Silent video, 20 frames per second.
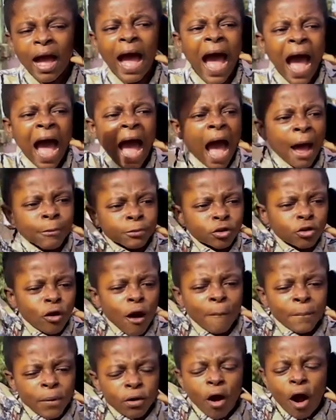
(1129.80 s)
App
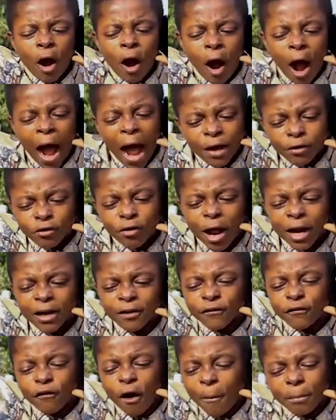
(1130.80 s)
Store be wo
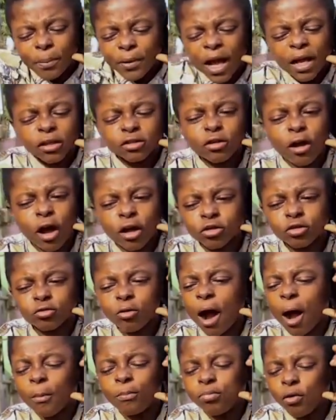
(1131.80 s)
Android for Play Store
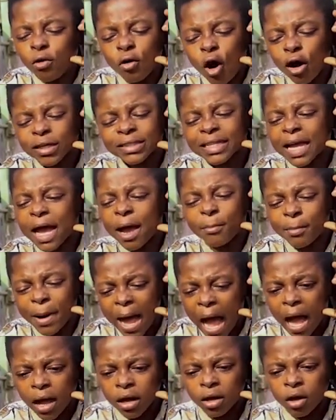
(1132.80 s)
we bu ho se
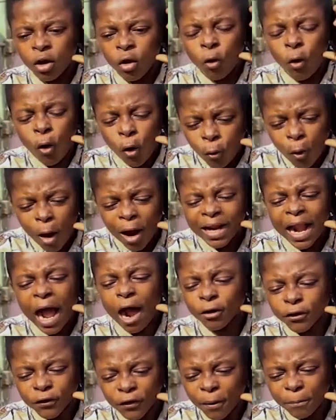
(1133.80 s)
ma wo kwa
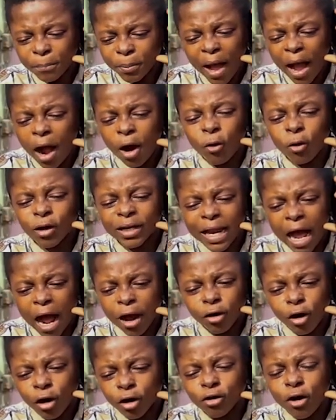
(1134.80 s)
na o chepe o
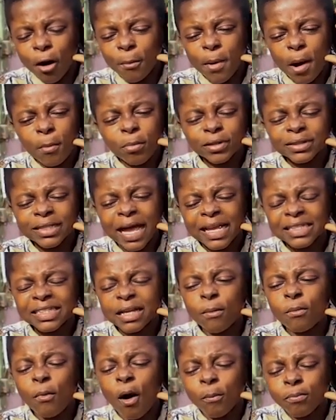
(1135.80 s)
download o mbe bu sa
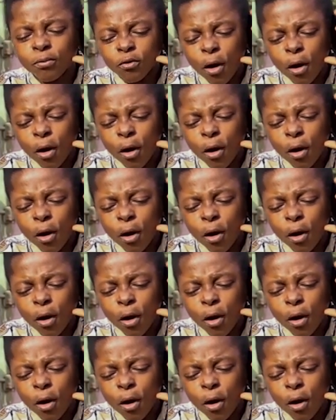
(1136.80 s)
se bo